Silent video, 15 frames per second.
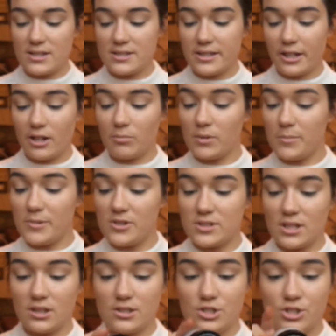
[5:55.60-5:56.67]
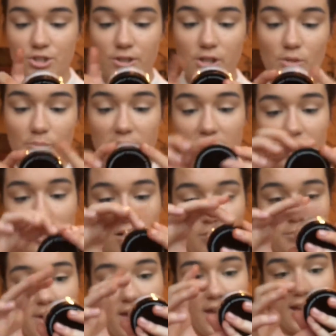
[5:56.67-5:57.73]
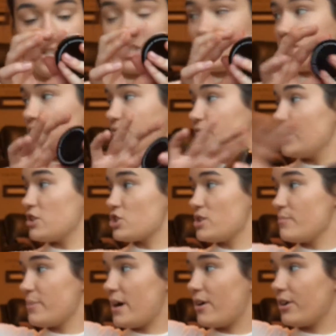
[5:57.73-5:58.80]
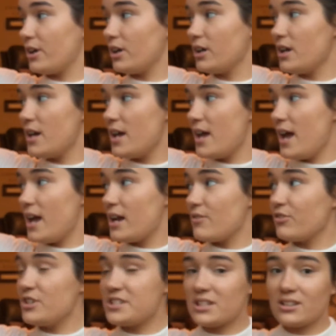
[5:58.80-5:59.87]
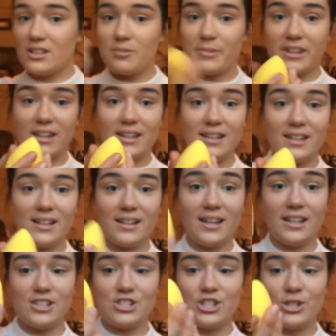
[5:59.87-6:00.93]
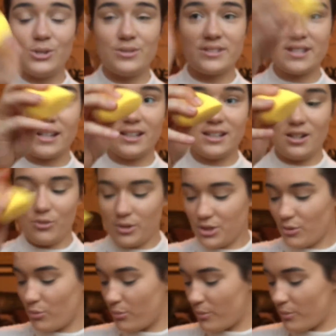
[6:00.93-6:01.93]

concealer, I'm going to be using the Studio Makeup HD Finishing Powder. And I've recently been getting into setting it with the